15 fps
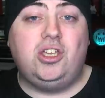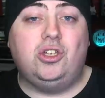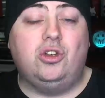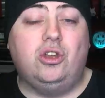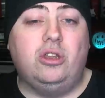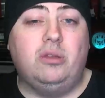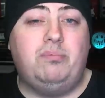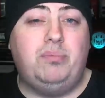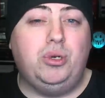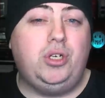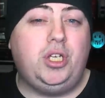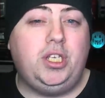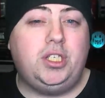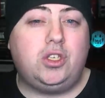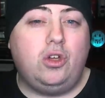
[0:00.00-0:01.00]
know, the
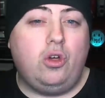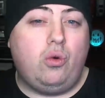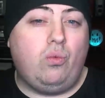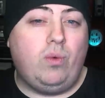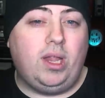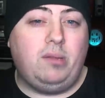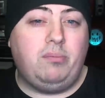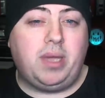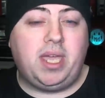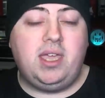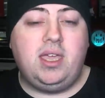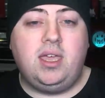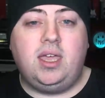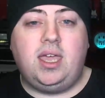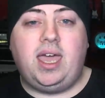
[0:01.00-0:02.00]
bookies will
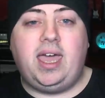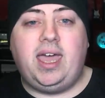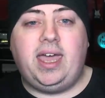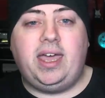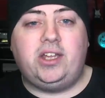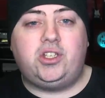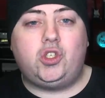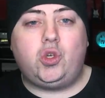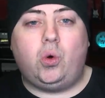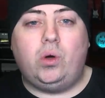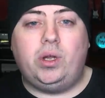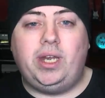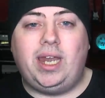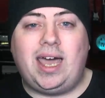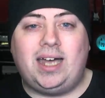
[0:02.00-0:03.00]
be uh,
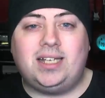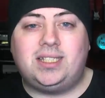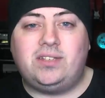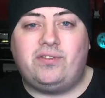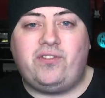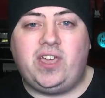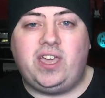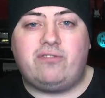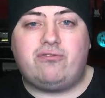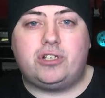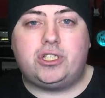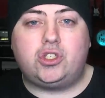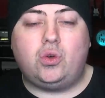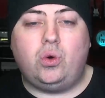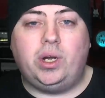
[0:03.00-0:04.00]
touting as the
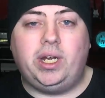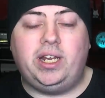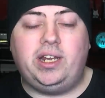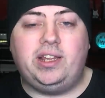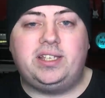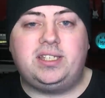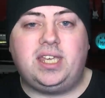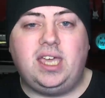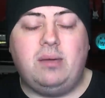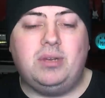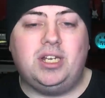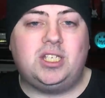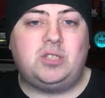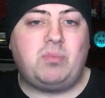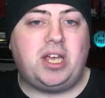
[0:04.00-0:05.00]
favourites going into this game, and
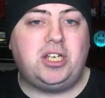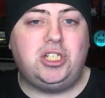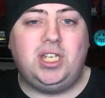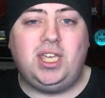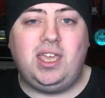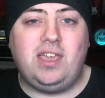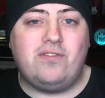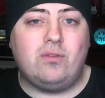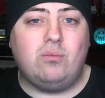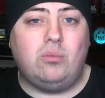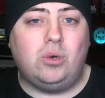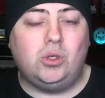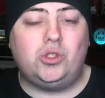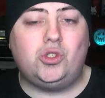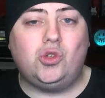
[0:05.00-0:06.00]
especially even
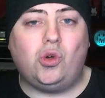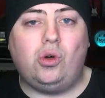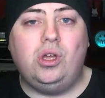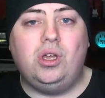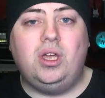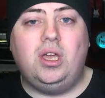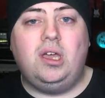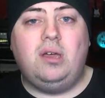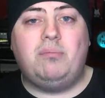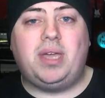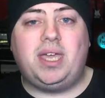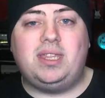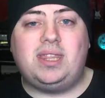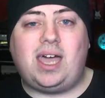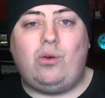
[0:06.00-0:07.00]
more so
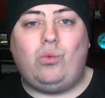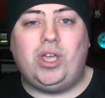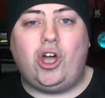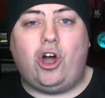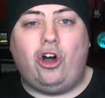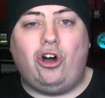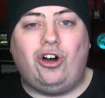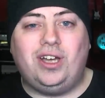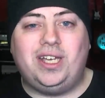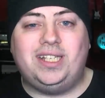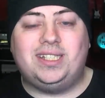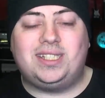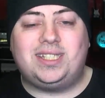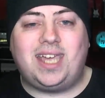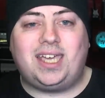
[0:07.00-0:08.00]
being that we are in
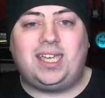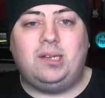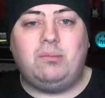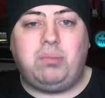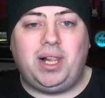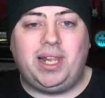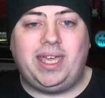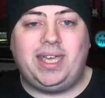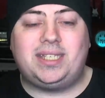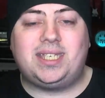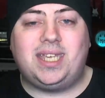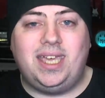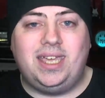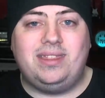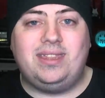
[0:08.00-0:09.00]
second place
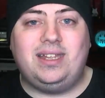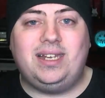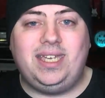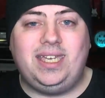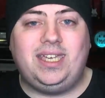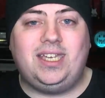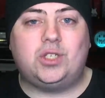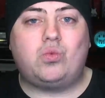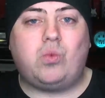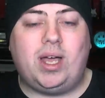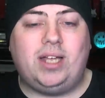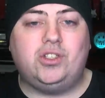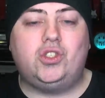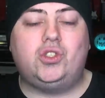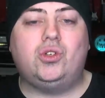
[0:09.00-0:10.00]
in the league as
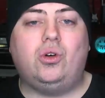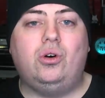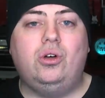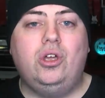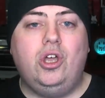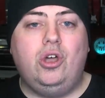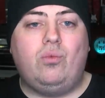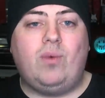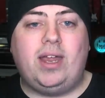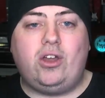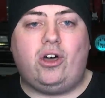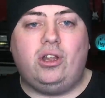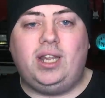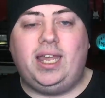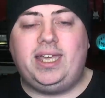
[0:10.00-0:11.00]
well. So we're
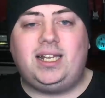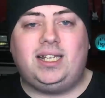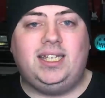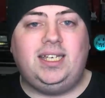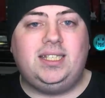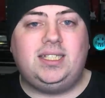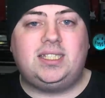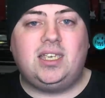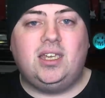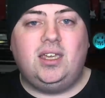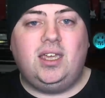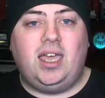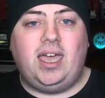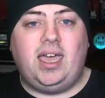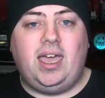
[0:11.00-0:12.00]
not like Leeds
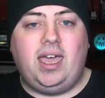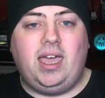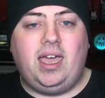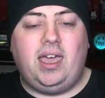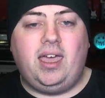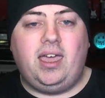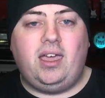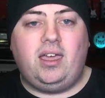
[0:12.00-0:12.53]
uh,